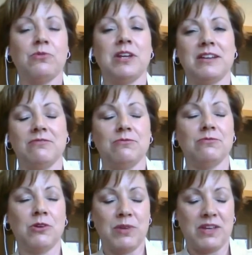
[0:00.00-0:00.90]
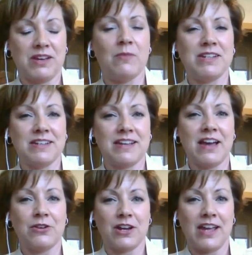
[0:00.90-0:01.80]
we will be coming
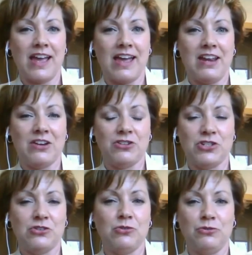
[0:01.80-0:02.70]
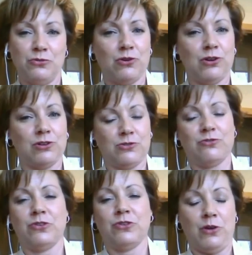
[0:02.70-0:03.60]
together again in June for sort
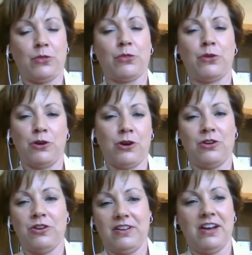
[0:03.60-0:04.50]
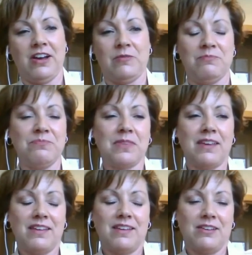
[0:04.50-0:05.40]
of a third kind
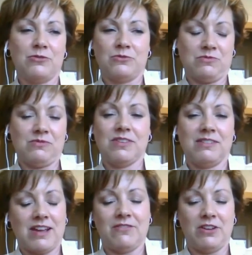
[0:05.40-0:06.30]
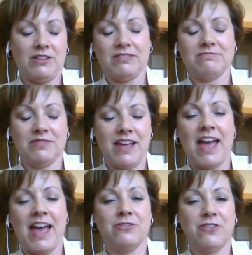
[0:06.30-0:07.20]
of a
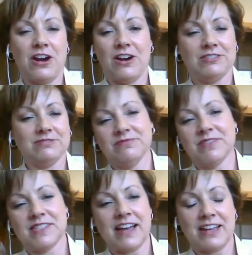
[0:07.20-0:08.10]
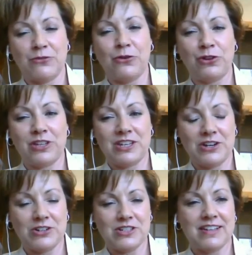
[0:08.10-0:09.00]
end of our 2nd full
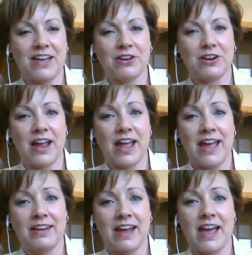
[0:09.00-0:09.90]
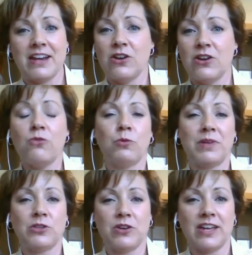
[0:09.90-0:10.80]
year together, and I know we'll
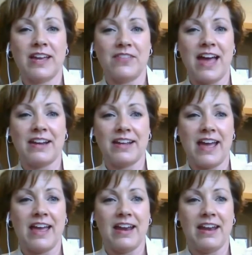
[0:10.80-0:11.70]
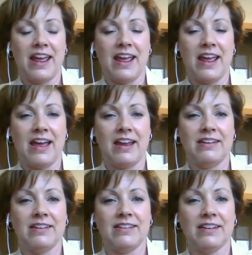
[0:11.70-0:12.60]
be looking at that again
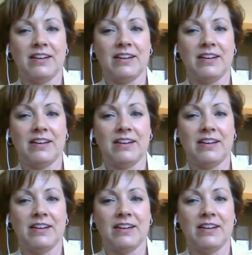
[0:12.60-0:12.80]
and